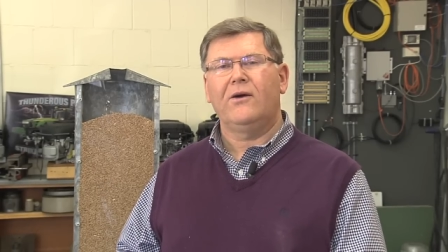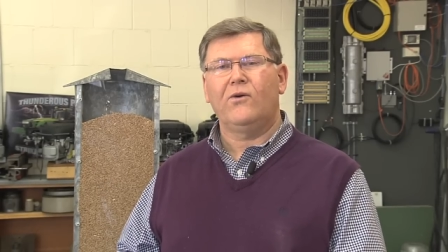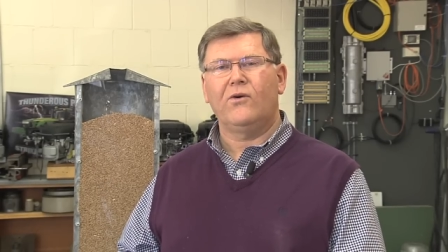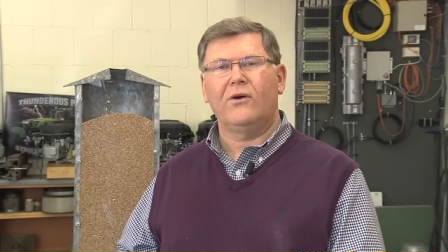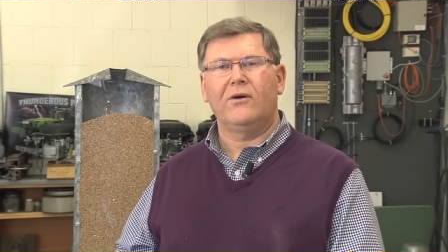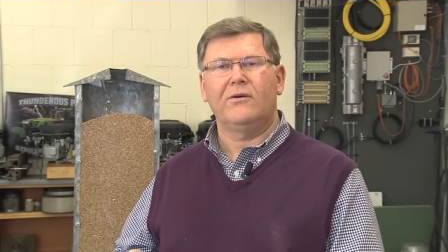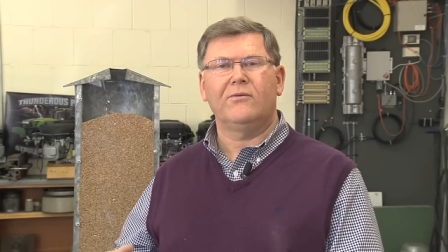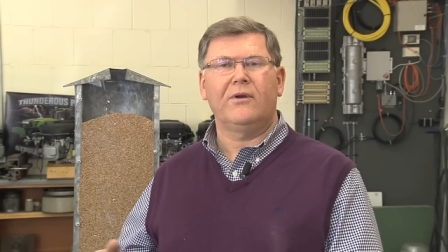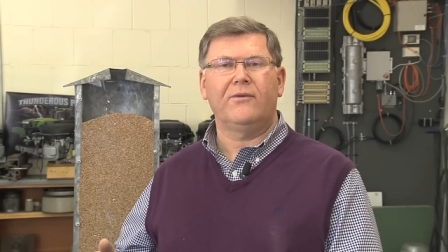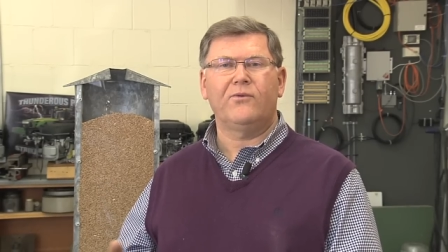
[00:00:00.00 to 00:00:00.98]

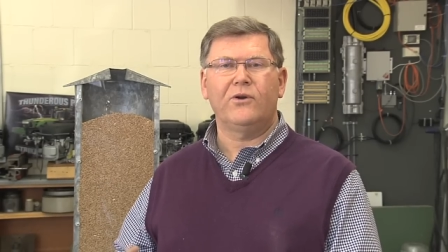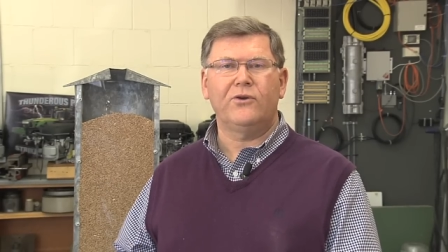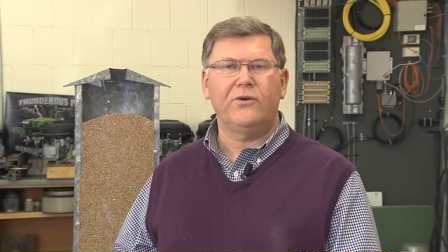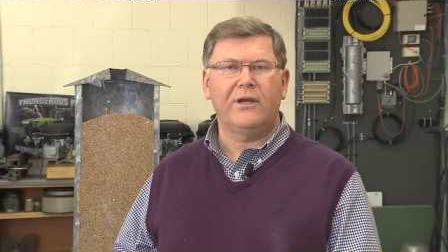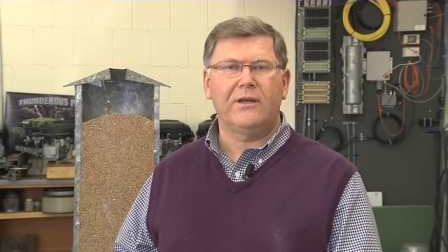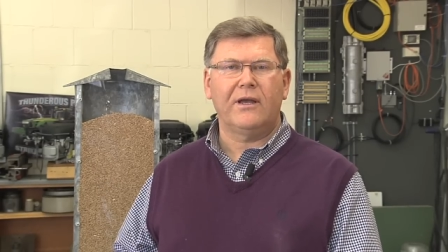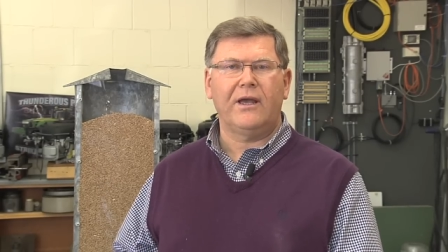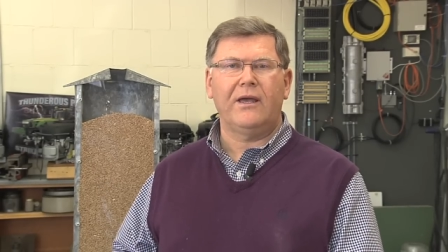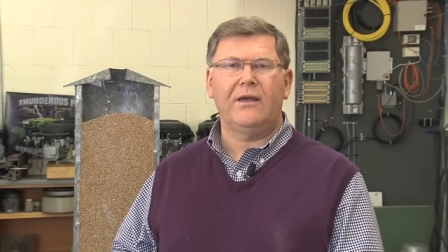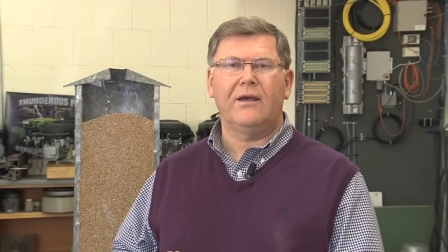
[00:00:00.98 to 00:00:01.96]
or if we're doing
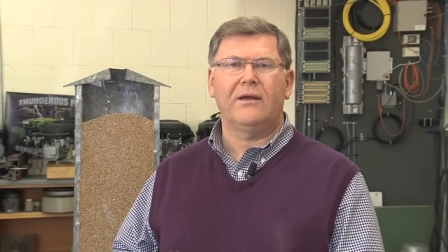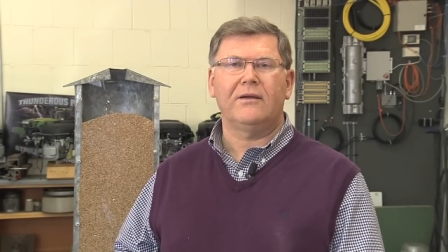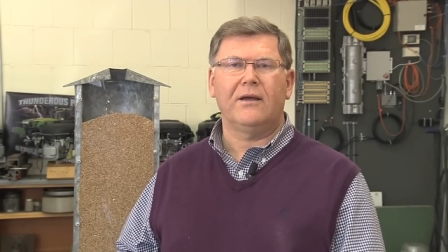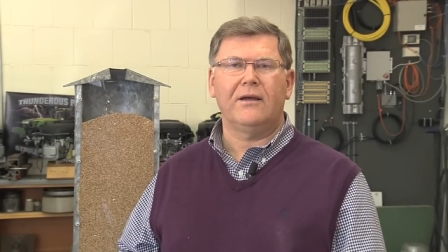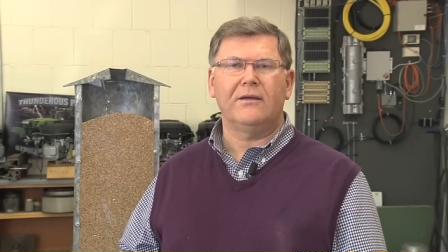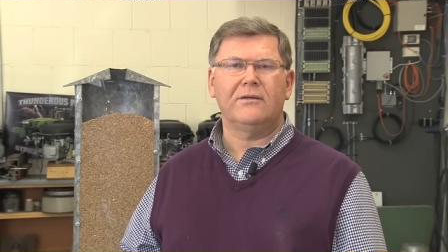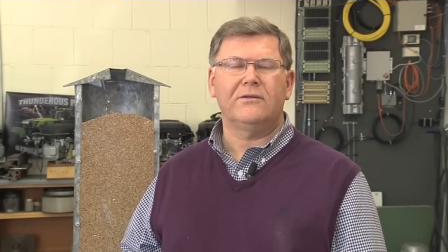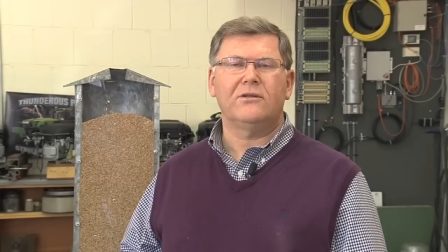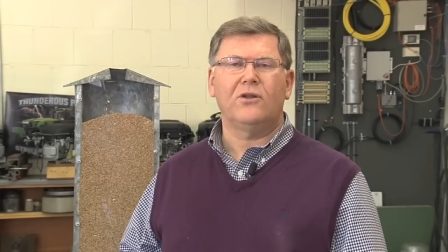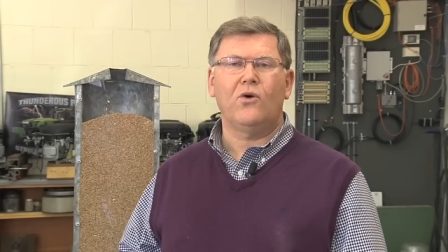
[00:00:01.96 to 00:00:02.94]
a uh,
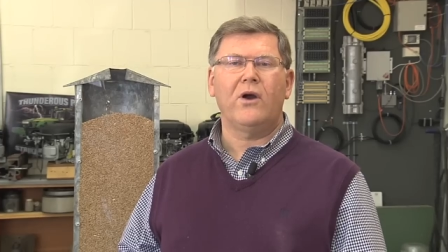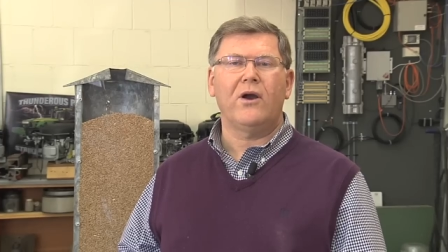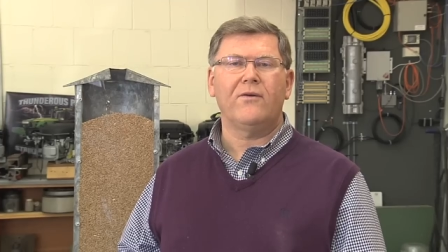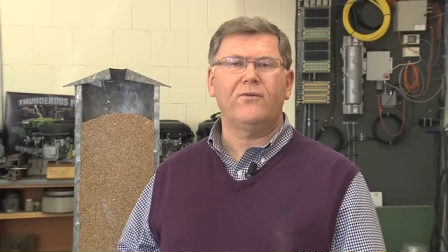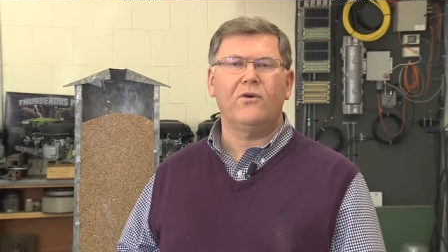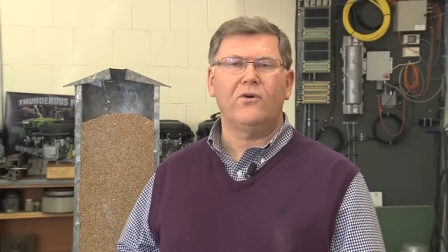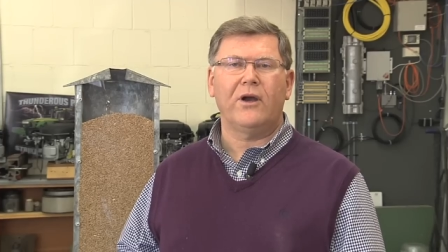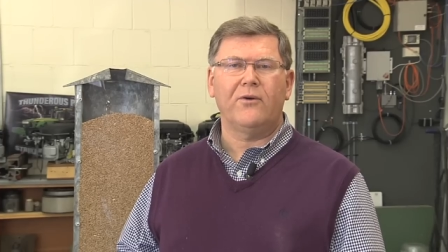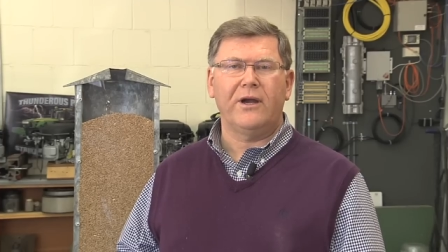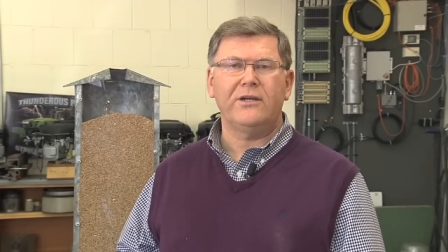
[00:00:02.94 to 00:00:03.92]
low airflow
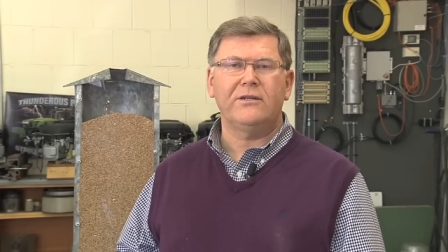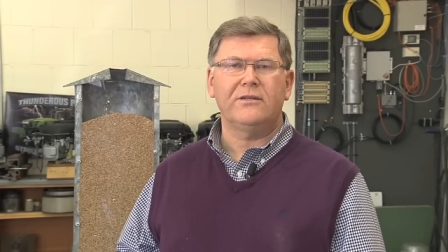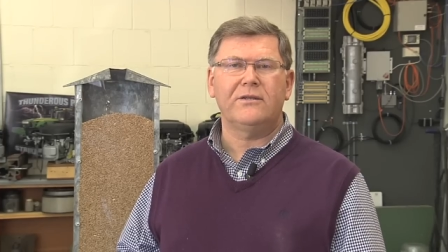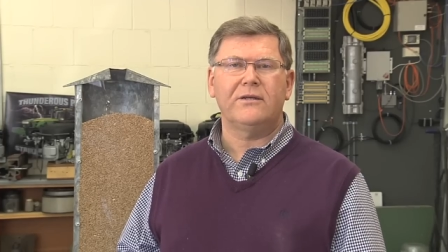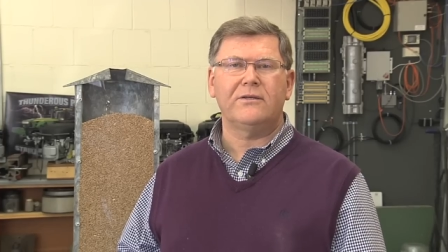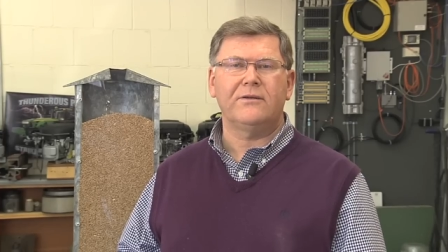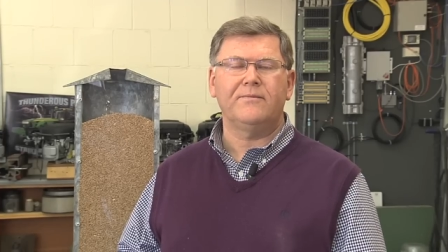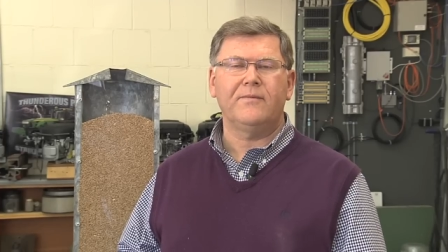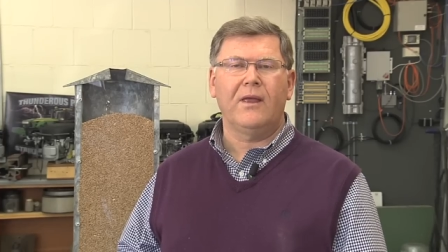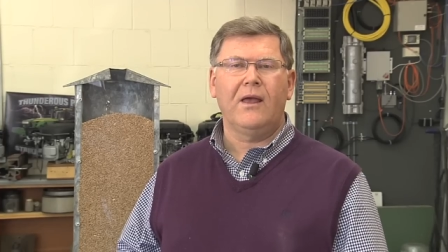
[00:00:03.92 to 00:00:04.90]
aeration
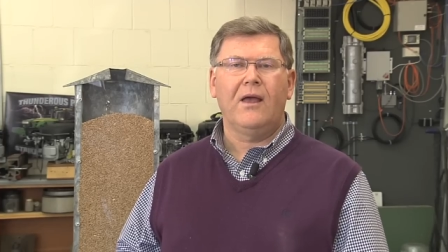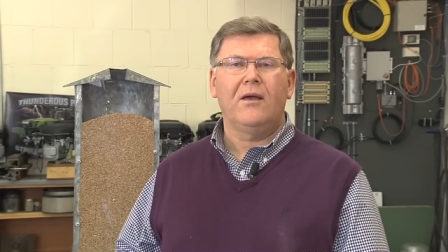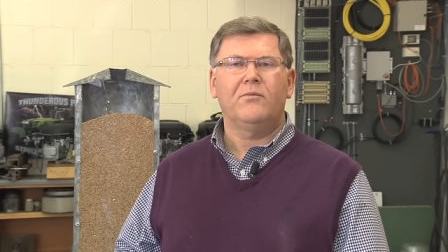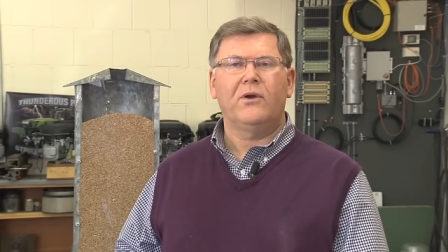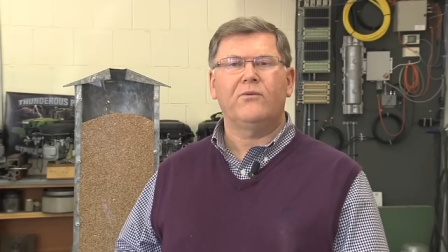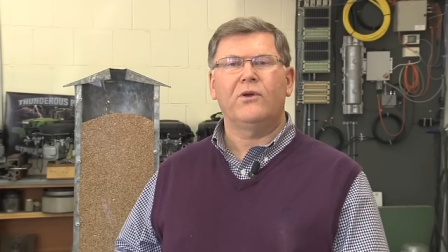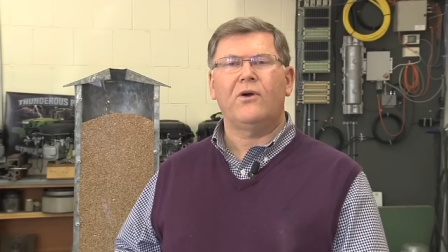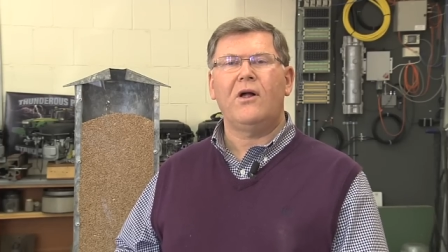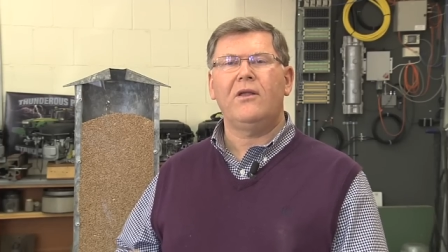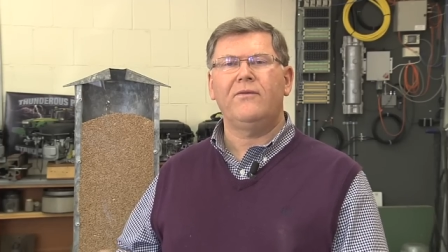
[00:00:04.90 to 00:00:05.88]
system. But with
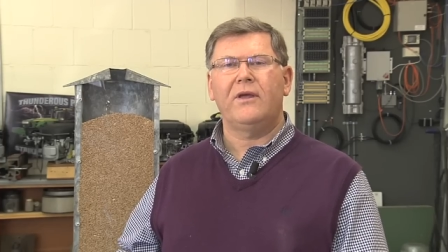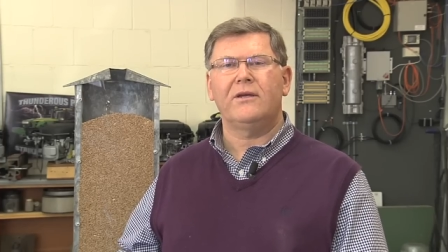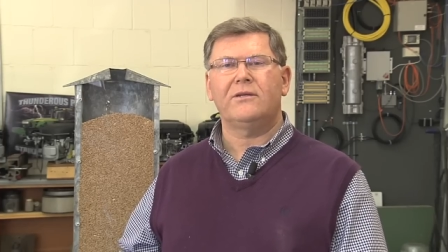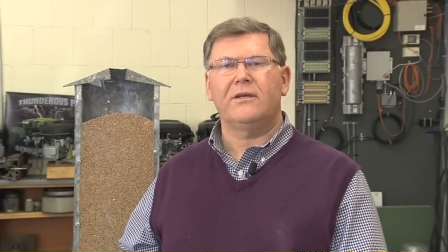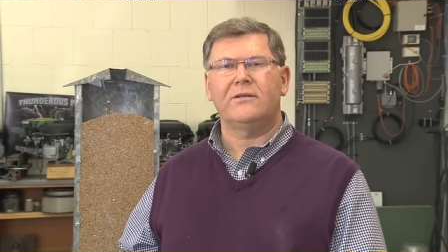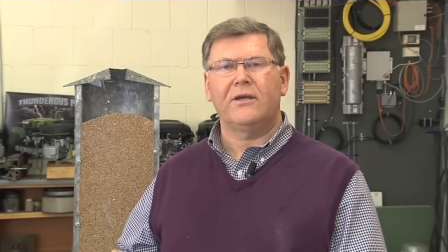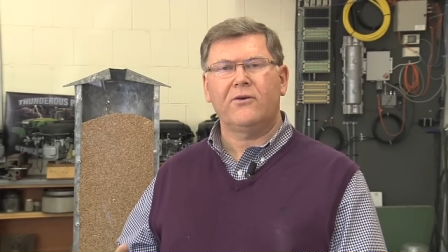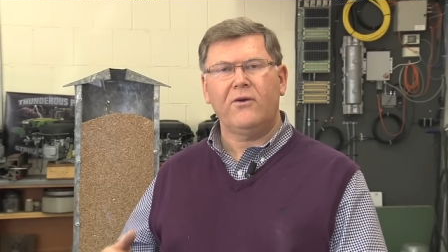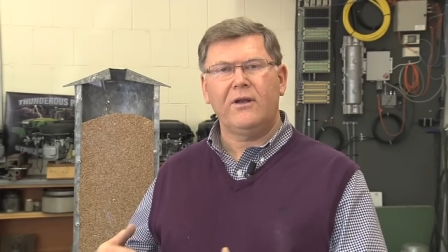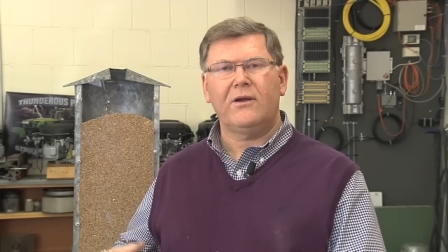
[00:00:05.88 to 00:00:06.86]
all of this, it's
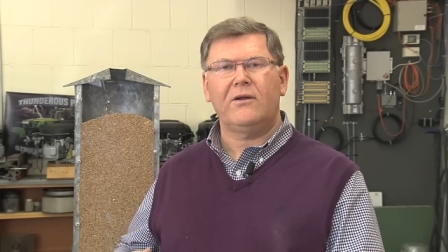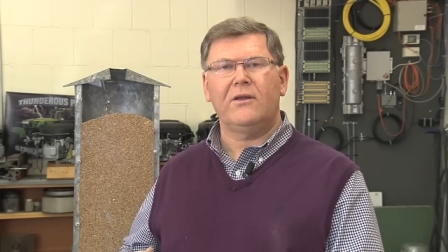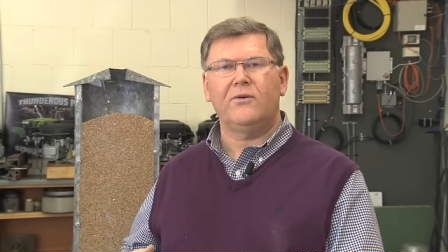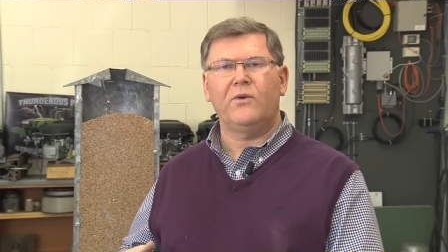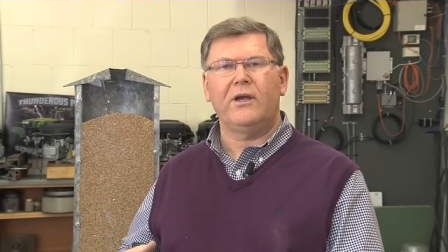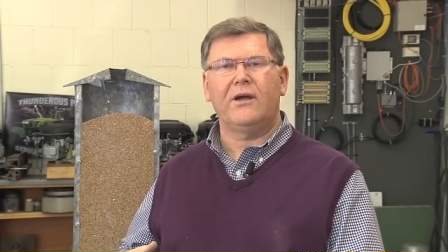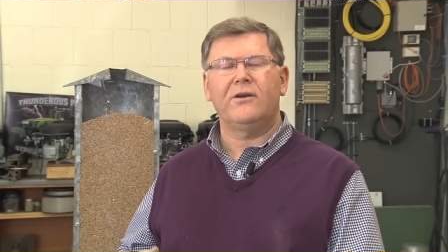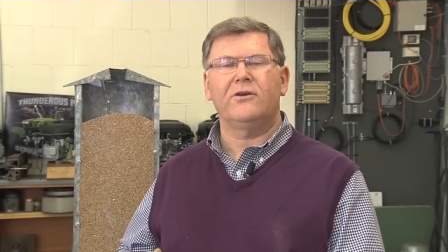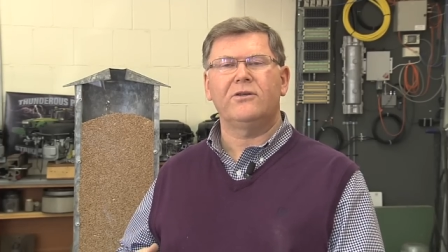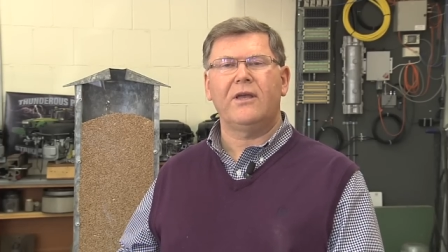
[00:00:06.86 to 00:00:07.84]
critical that we
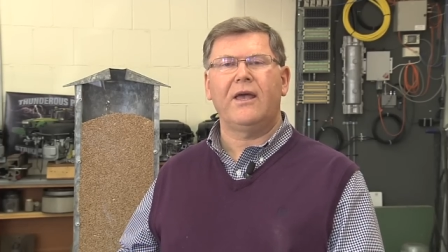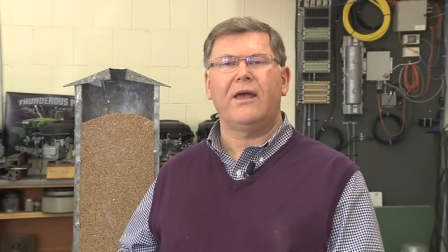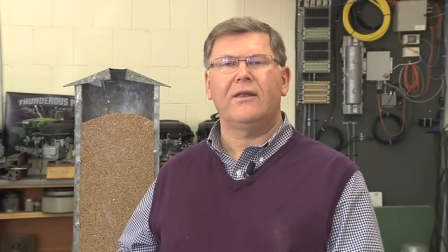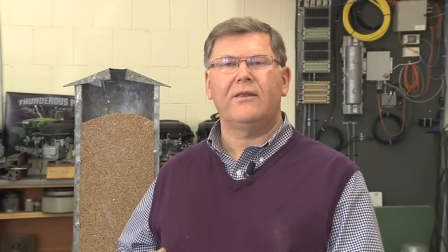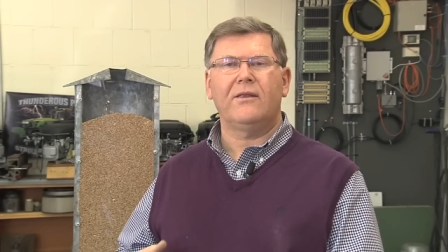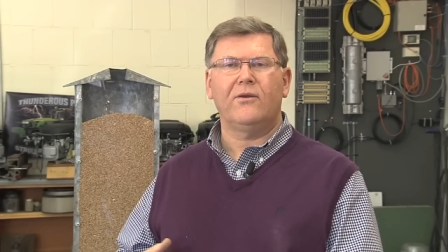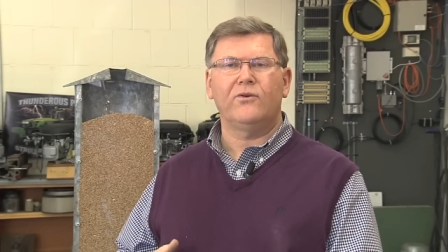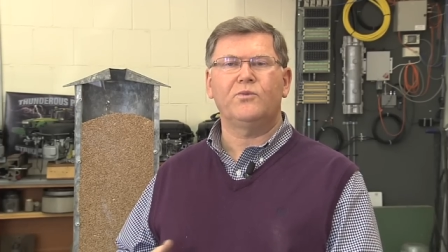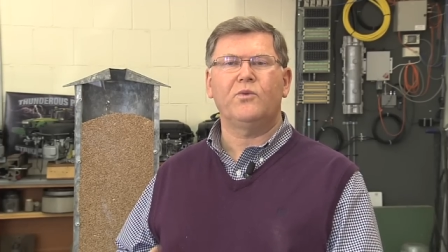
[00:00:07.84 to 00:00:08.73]
understand those